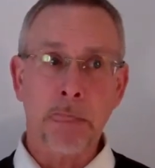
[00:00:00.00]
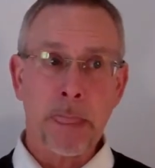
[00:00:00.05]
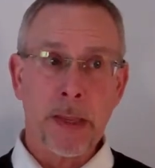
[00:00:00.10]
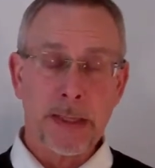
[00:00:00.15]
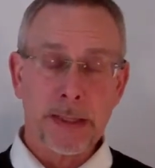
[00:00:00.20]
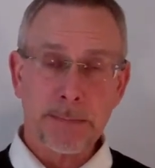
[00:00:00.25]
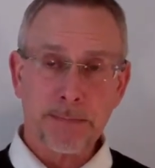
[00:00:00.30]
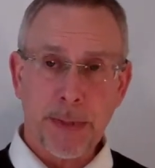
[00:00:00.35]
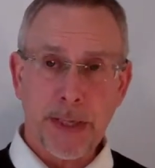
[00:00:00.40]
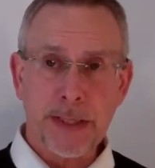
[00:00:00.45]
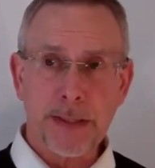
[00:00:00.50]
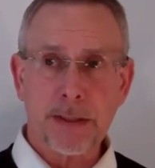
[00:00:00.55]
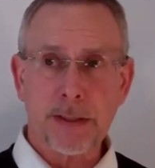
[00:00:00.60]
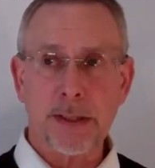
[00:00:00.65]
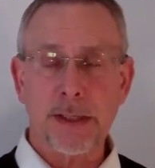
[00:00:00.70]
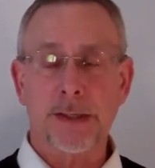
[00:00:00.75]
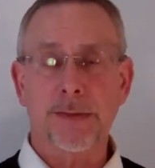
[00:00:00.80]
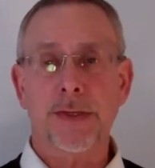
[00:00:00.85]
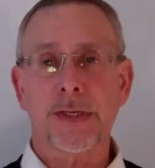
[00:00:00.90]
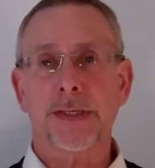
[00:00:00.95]

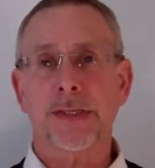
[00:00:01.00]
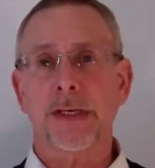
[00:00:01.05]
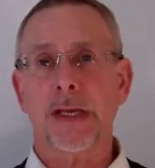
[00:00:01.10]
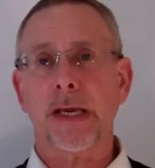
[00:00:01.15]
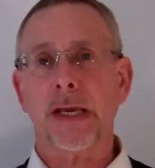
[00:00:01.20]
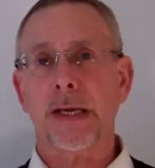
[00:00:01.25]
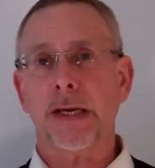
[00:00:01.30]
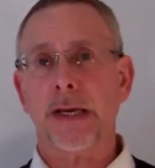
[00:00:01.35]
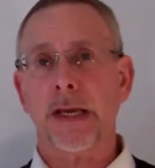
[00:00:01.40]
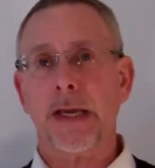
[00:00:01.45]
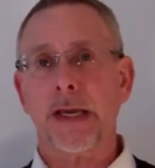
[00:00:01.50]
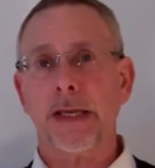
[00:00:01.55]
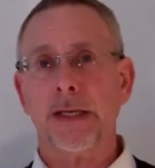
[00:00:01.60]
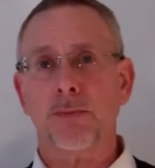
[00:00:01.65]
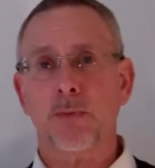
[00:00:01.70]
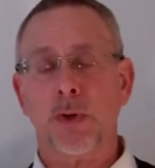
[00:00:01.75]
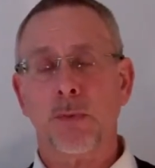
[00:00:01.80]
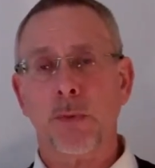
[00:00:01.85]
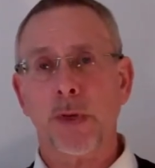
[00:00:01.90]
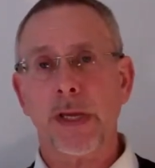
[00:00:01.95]
especially in this day and age
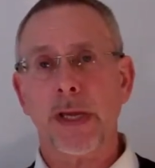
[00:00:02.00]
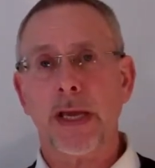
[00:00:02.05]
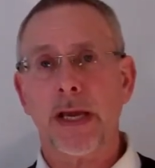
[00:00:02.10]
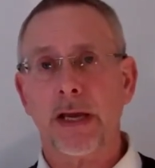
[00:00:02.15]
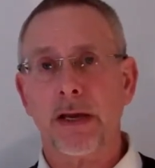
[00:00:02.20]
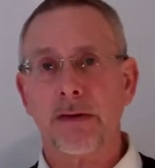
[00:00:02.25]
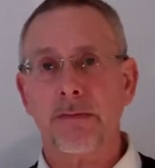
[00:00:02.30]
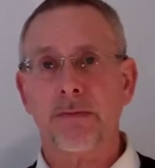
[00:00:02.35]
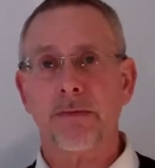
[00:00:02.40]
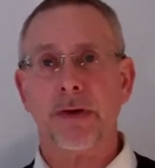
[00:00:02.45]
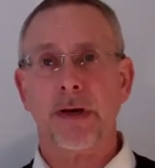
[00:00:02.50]
when we have